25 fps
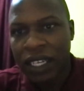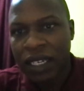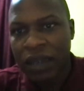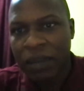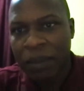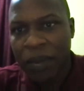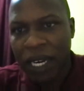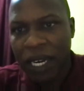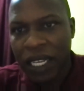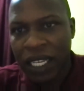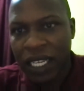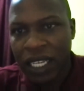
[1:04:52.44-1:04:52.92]

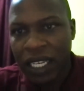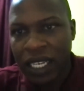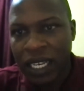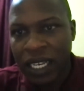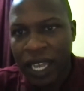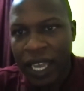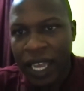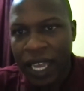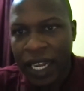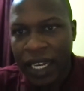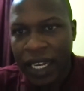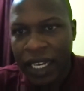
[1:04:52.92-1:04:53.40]
money in
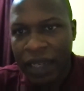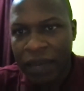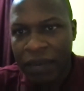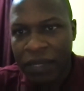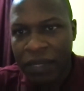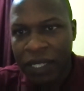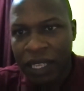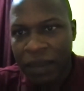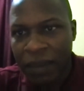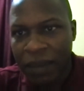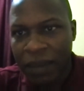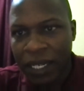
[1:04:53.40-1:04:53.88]
ARM
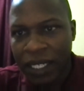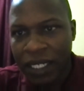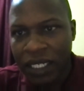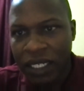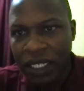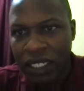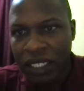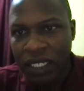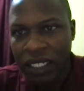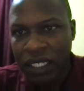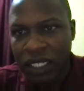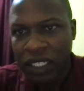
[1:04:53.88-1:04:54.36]
Cement
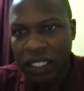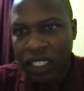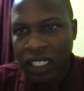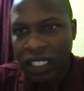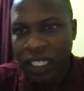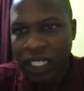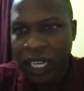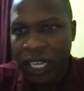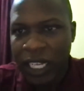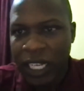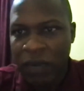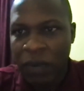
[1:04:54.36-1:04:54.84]

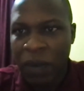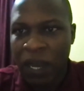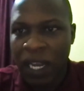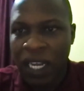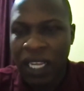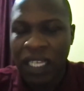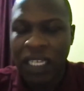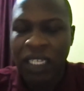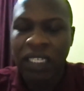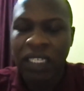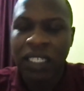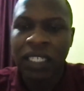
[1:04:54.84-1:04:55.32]
shares
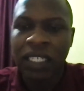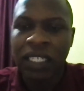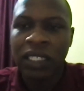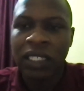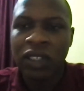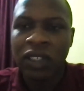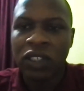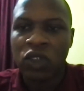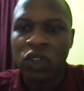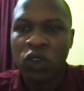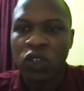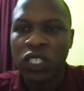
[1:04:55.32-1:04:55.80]
back
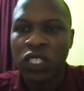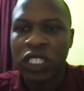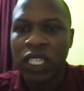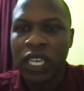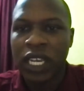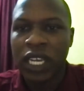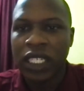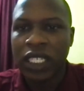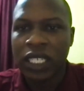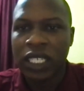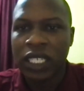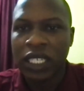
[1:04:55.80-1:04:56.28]
in
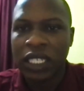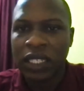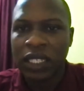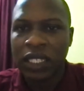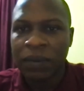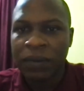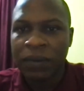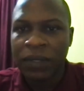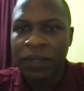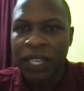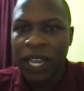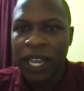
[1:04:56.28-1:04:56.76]
2018.
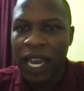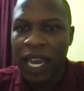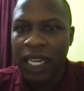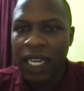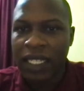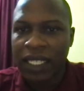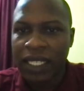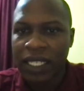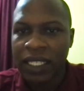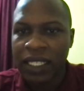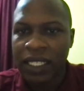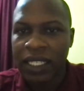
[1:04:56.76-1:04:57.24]

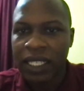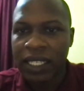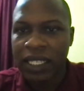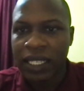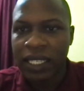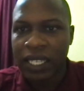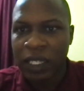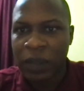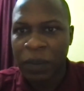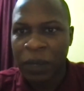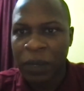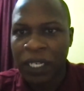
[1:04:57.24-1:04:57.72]
And since it's
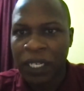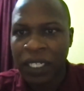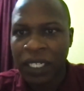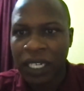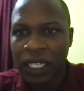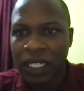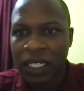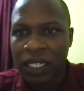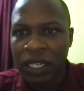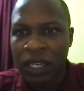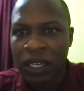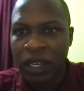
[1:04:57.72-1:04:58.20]

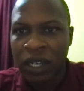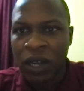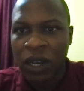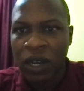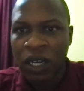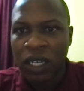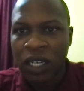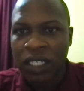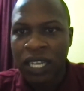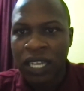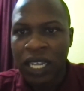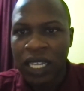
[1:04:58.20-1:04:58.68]
suspended,
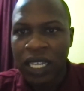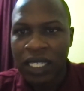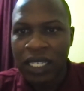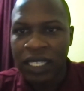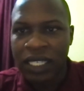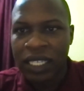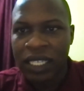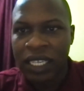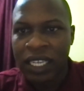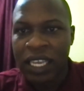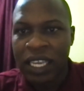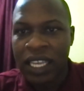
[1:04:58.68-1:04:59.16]

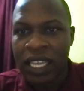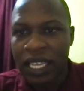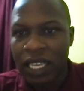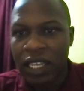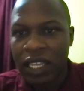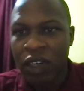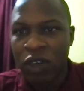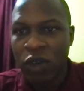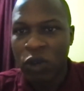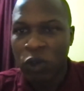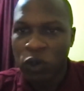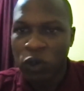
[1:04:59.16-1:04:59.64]
does
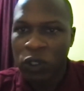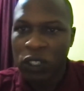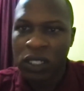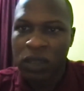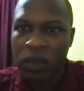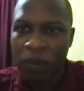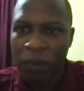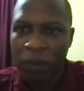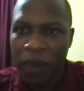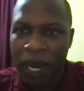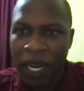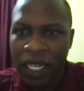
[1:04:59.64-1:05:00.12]
he
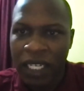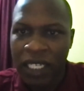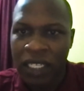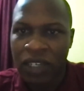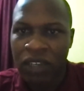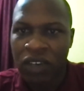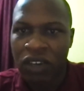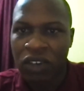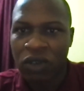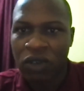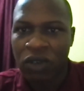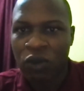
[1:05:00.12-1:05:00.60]
lose money,
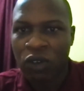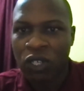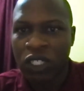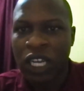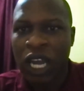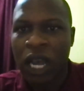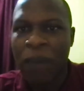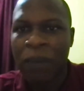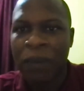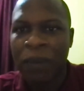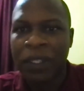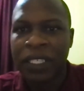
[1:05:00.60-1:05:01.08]
or what
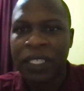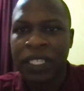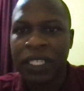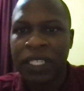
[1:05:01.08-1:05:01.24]
happens in